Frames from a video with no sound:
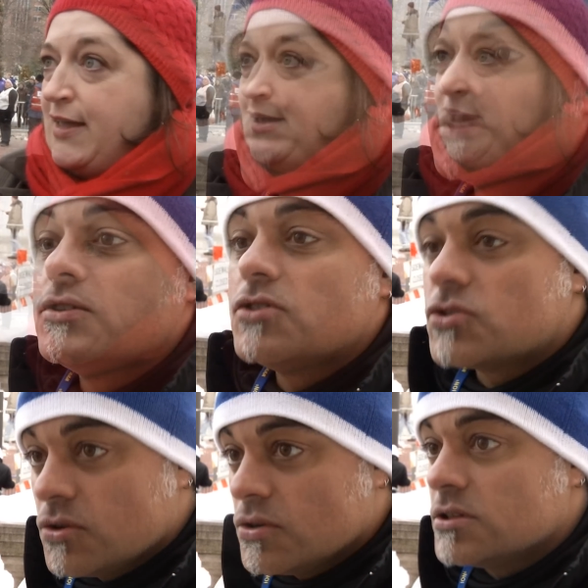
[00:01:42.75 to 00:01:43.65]
So these are
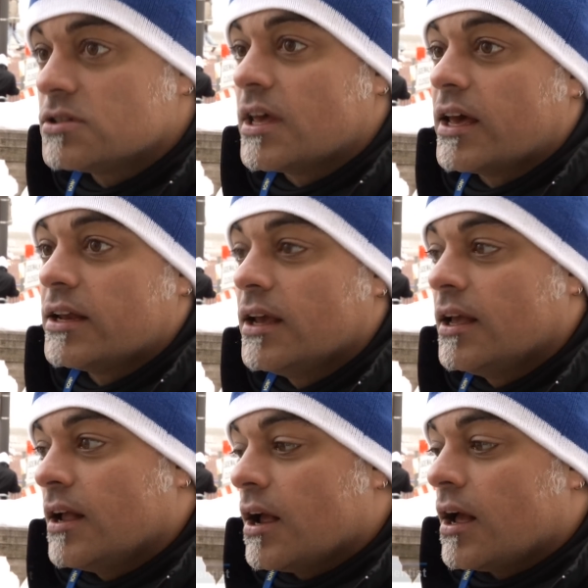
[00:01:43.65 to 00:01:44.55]
students that
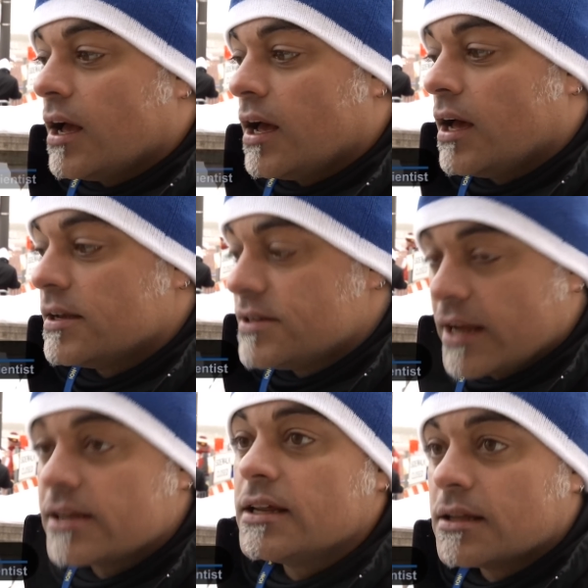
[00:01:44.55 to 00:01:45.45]
uh,
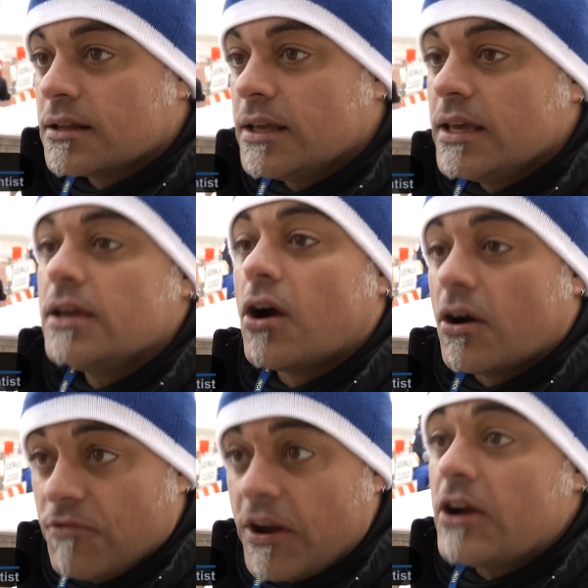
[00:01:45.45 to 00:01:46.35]
technically are
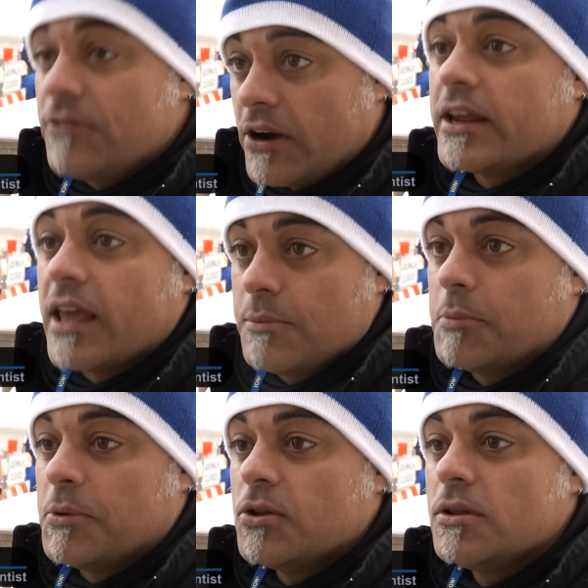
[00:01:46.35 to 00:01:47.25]
very, very
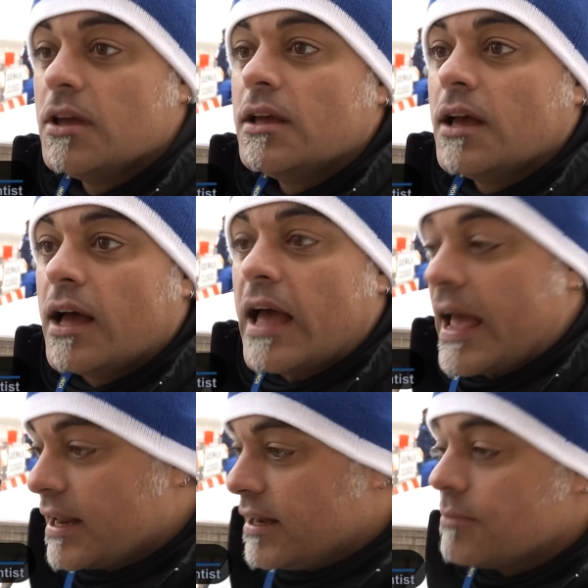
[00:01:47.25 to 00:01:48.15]
capable uh,
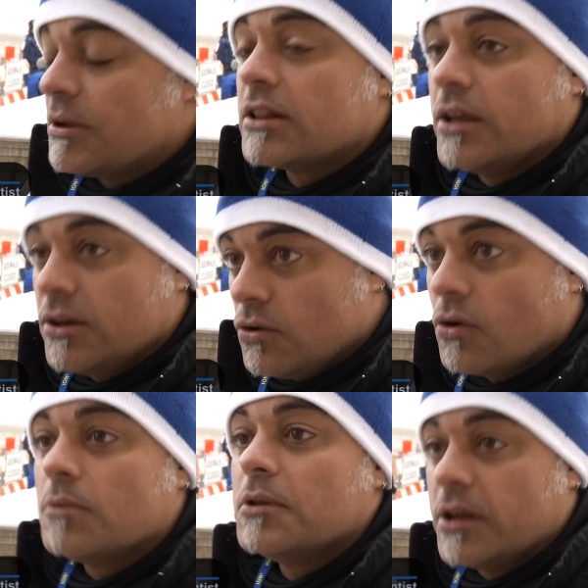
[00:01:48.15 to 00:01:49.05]
academically and
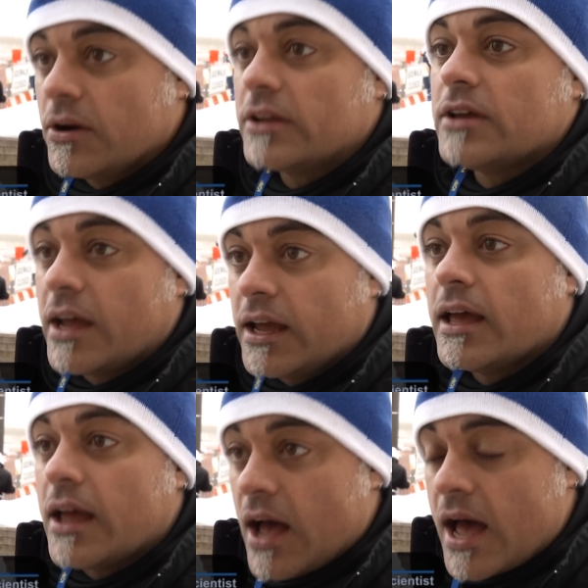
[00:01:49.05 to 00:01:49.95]
normally are at the high,
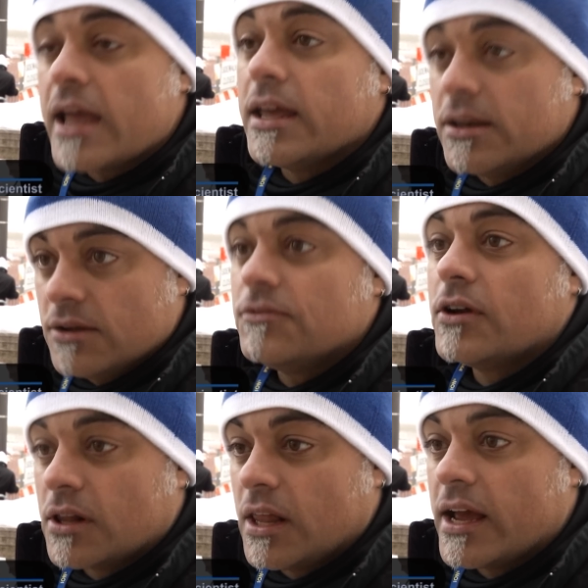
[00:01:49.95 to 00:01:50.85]
uh, high, end of
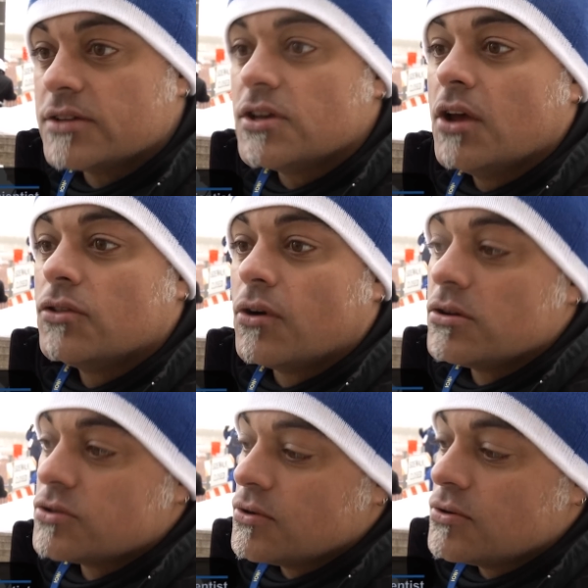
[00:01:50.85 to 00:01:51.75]
their class. They're
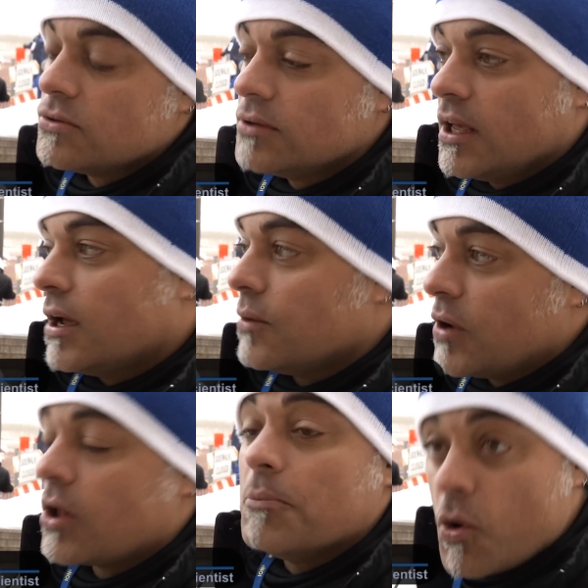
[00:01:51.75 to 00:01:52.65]
also, I
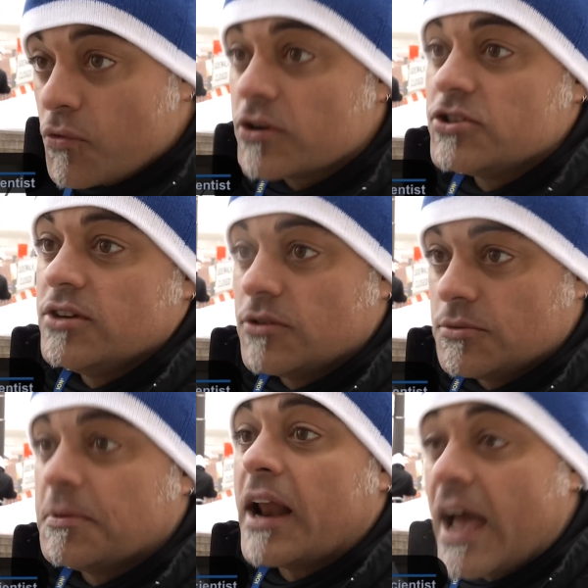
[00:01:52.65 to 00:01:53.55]
want to call them
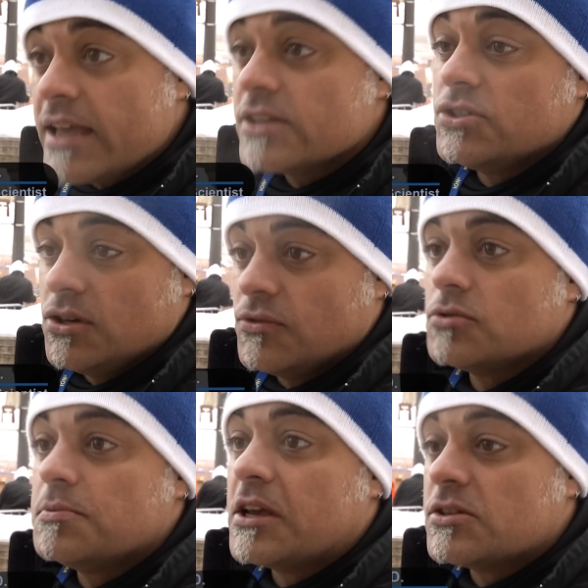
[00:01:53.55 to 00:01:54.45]
overachievers, but high
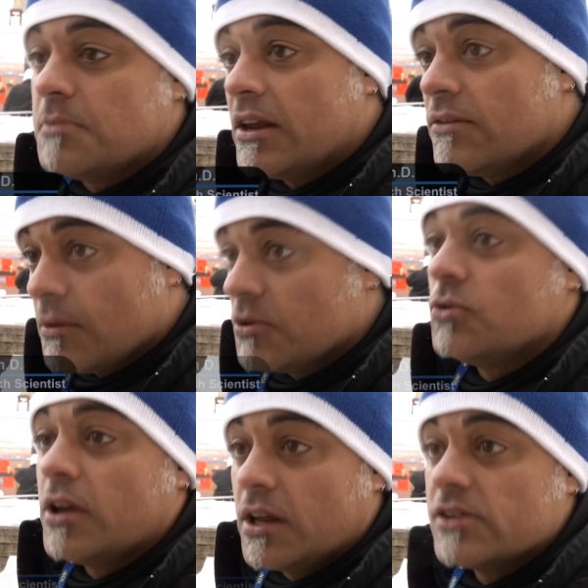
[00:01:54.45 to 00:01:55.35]
achievers because many of them are
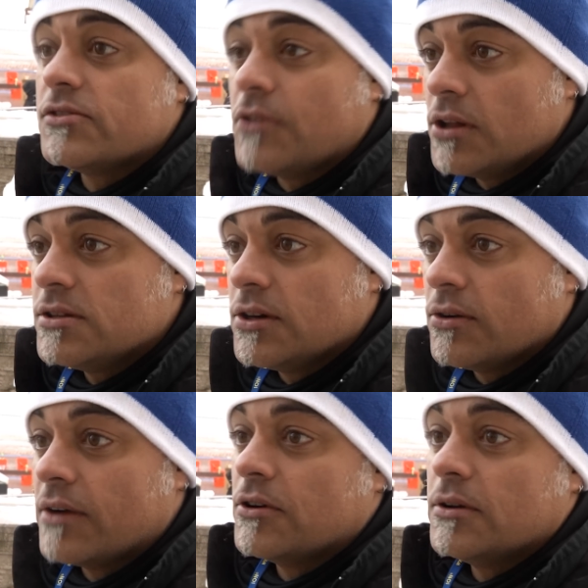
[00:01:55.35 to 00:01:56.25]
doing it as a
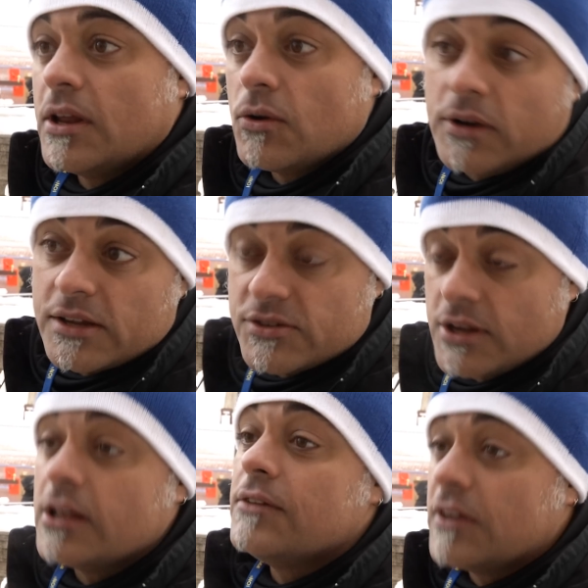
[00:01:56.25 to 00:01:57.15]
volunteer effort. They don't
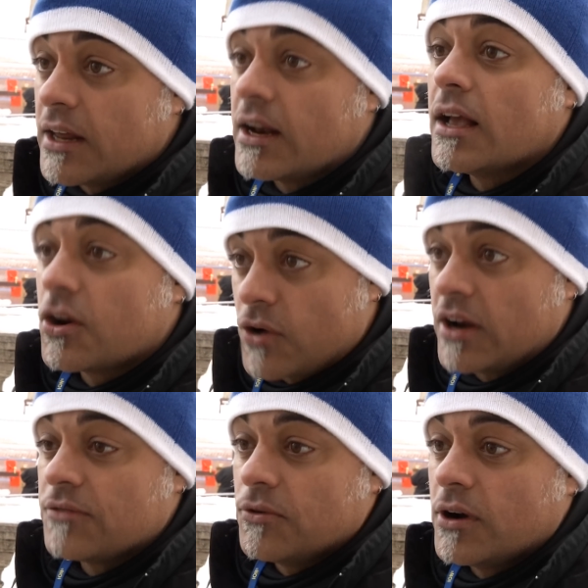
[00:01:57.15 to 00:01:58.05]
necessarily even get
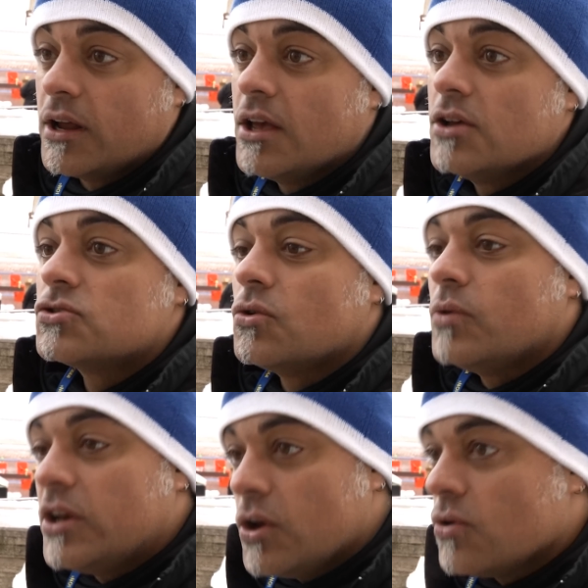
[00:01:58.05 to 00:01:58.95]
credit for it. So
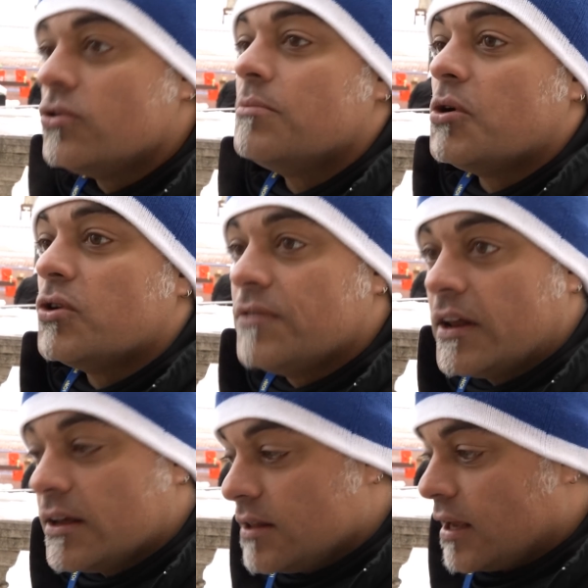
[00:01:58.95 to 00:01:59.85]
we know they're
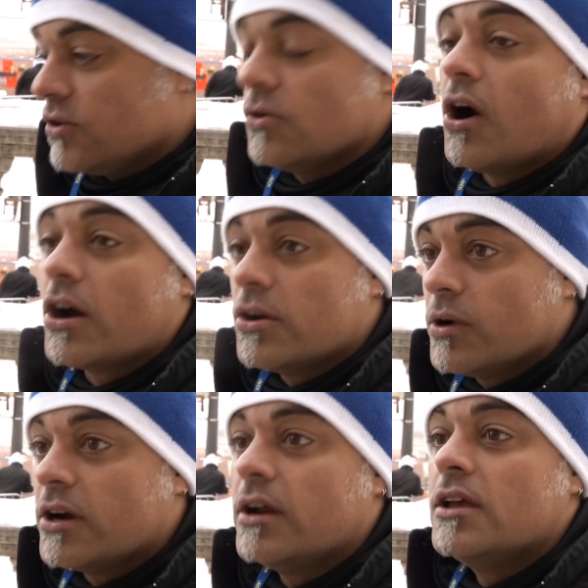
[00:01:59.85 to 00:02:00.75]
motivated. They can do
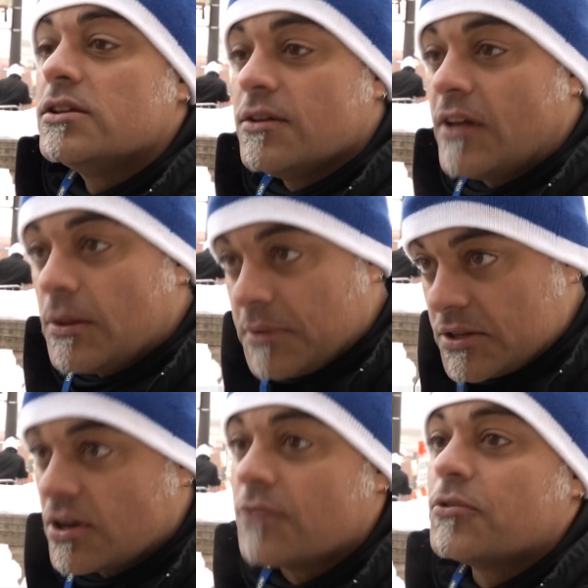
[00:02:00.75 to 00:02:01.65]
hardware development,
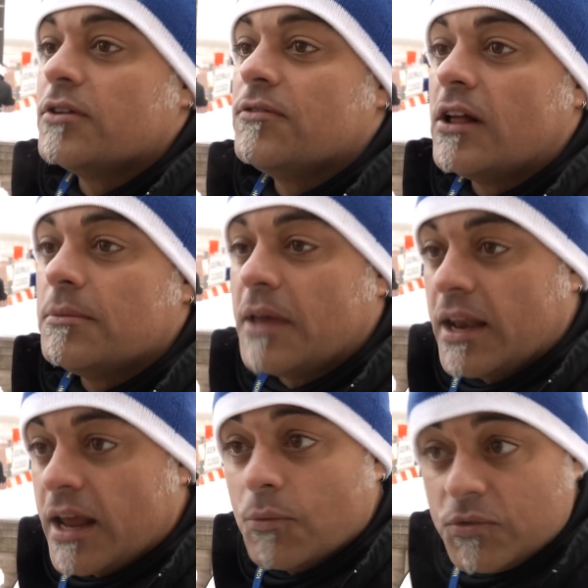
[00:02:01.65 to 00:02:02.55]
software
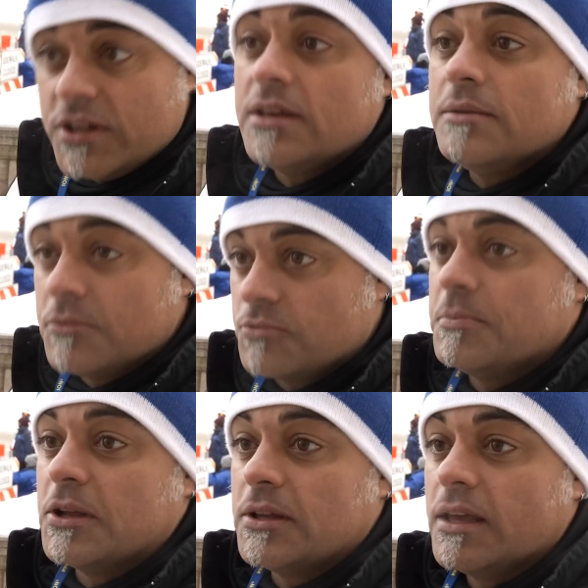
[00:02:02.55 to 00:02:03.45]
development, and team
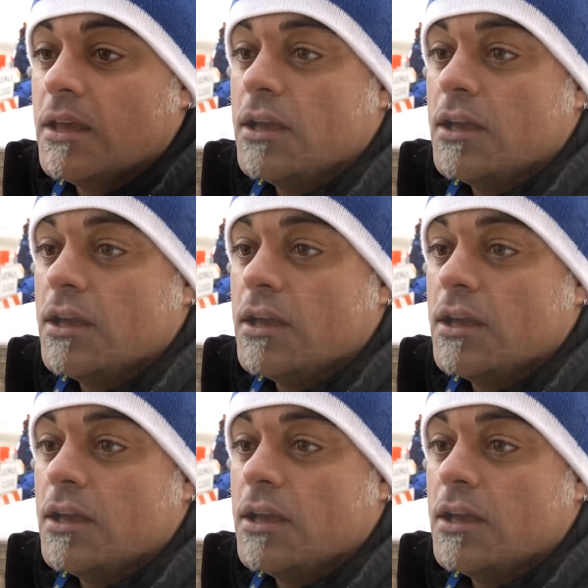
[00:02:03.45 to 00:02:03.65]
building.